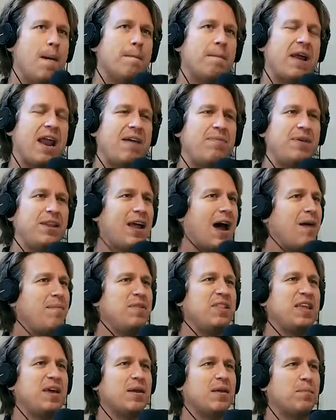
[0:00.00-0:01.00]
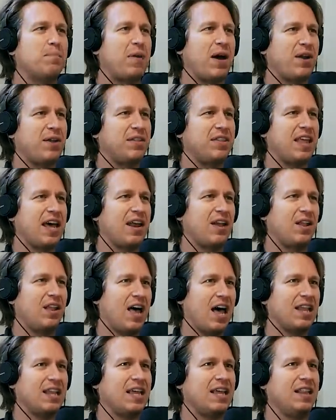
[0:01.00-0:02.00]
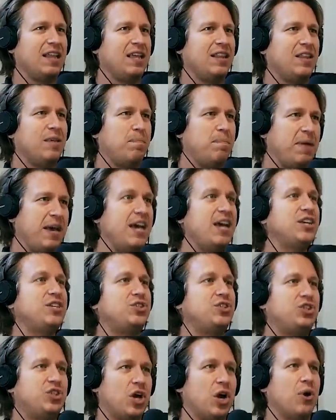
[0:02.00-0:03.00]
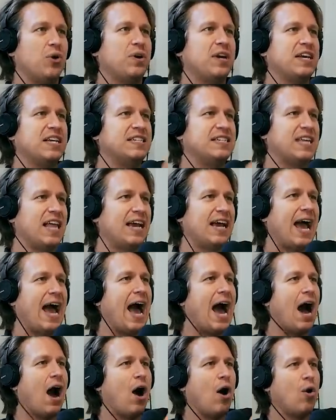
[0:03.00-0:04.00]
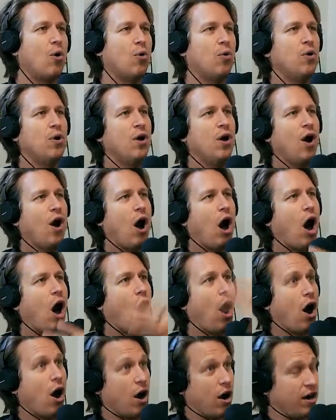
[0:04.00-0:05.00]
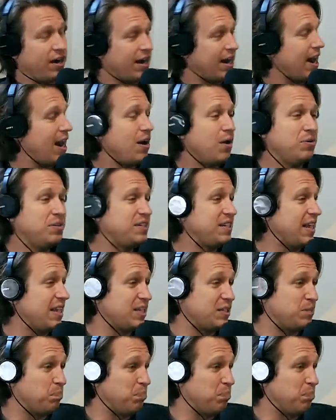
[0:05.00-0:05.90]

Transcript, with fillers: But I've been thinking about that a lot lately. The biggest joke is like how hard, and I don't say this